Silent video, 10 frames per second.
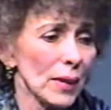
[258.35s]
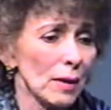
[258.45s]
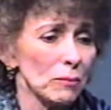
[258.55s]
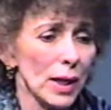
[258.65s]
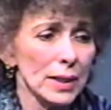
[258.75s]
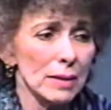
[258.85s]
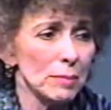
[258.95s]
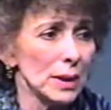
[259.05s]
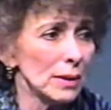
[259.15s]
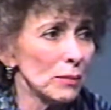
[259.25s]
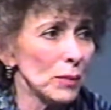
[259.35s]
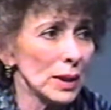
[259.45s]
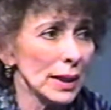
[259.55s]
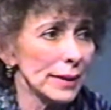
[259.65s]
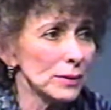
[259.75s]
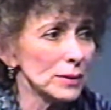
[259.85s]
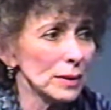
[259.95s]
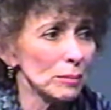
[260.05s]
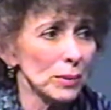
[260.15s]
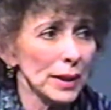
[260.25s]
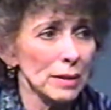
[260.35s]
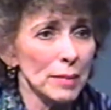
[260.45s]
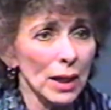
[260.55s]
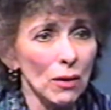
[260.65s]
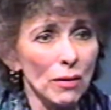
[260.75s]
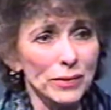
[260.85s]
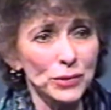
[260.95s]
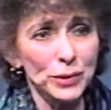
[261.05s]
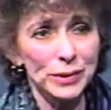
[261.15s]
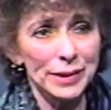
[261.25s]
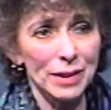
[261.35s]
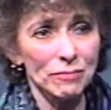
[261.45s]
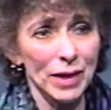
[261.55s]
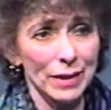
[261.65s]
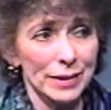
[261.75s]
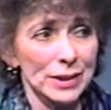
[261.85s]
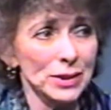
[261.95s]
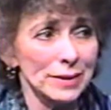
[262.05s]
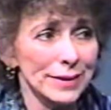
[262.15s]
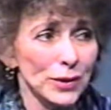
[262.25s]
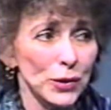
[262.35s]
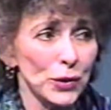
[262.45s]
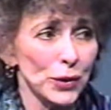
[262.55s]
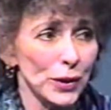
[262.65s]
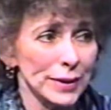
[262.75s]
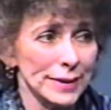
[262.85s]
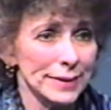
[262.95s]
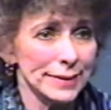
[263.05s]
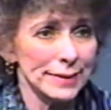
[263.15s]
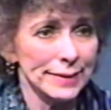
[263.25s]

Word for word: writing a million and one letters to complain about all the church-state violations that occur in this